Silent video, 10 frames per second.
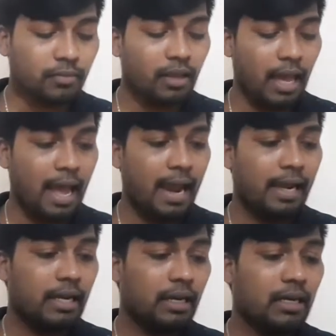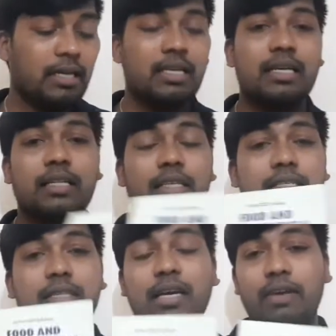And
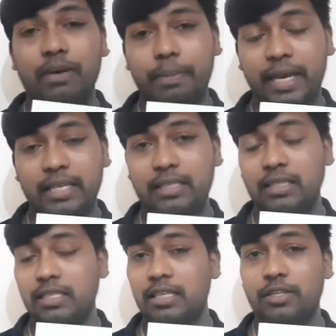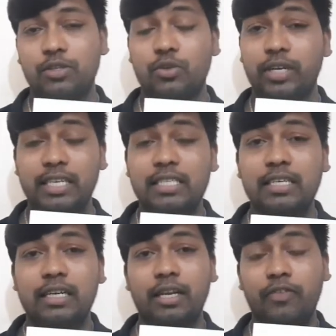this is the cover page. This is also so
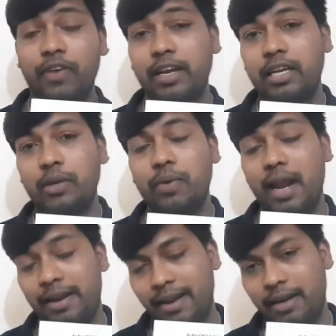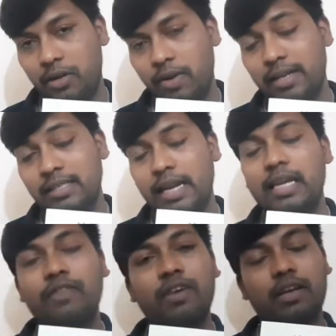decent, effective, attractive and
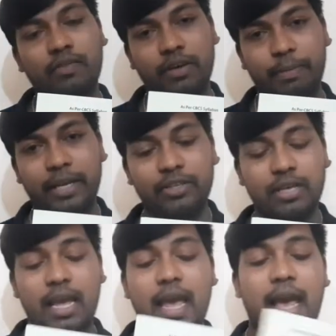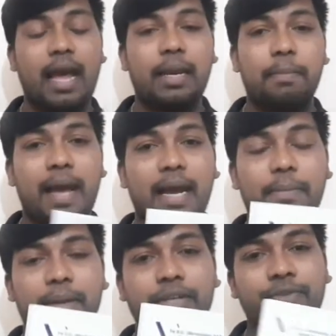scientific cover page. And
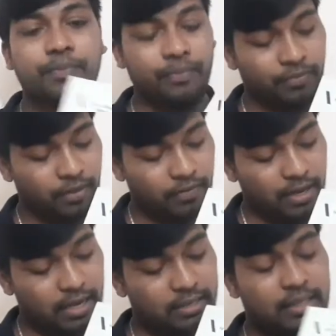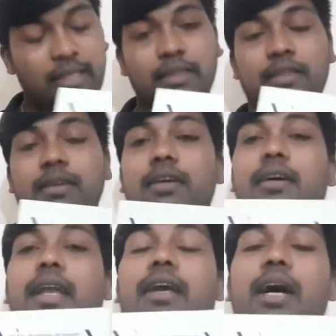back page we can see
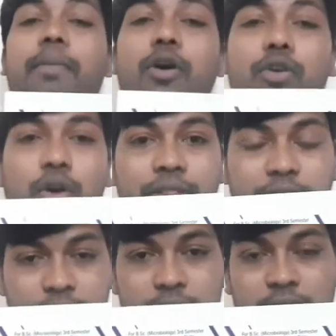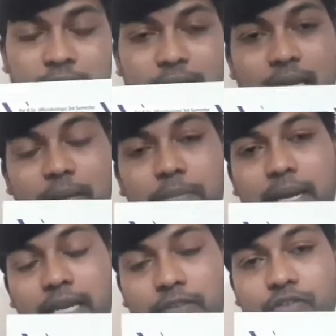like about author, like
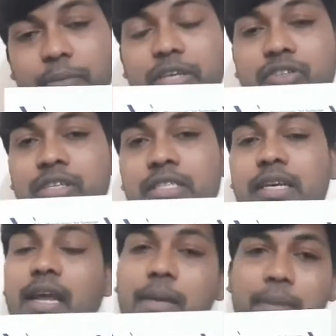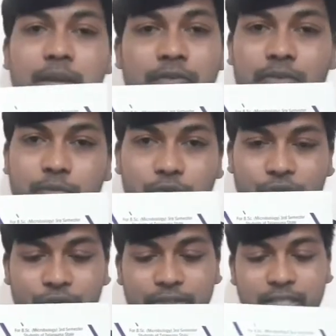my information is here and my
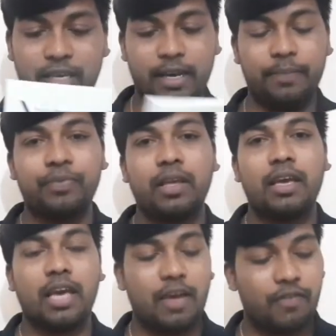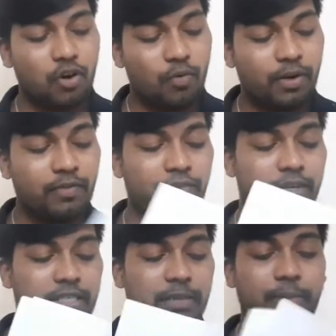photo is here. If you open
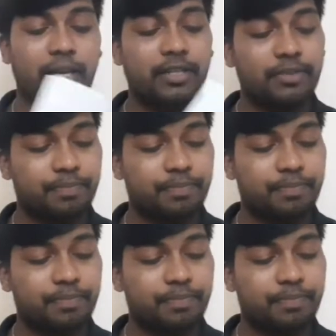first page,